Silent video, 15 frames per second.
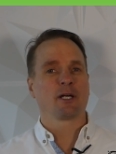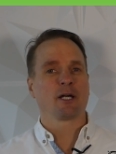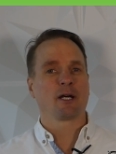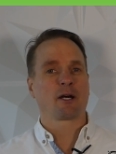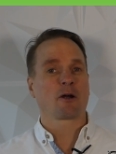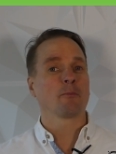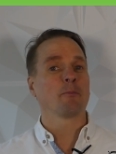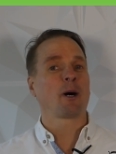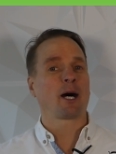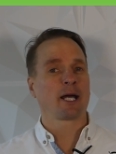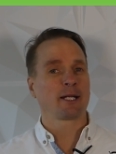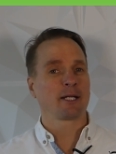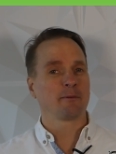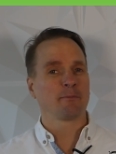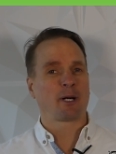are
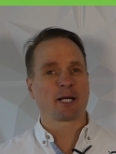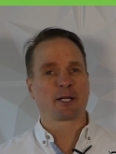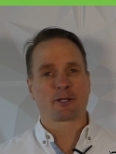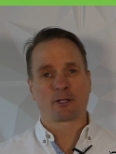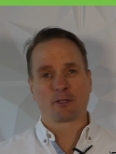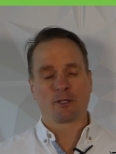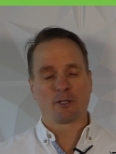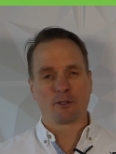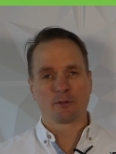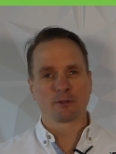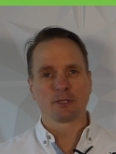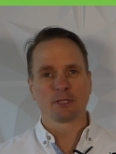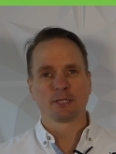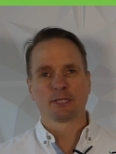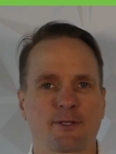mine and mine alone.